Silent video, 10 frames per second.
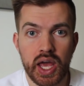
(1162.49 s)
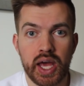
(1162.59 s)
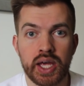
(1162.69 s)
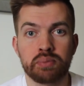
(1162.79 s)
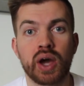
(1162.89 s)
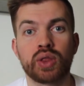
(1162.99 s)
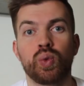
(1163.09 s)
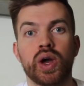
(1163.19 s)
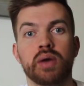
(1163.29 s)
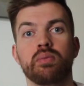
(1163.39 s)
And by the
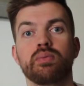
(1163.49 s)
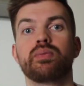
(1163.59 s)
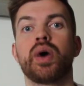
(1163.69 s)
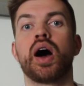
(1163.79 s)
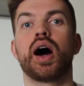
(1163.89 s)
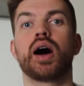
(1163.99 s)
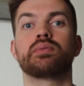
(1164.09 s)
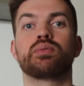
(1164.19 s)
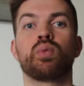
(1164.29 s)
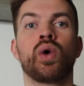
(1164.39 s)
way,
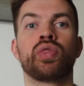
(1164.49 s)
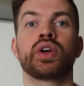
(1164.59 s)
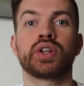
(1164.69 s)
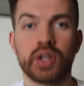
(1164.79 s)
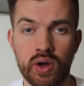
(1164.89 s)
one thing to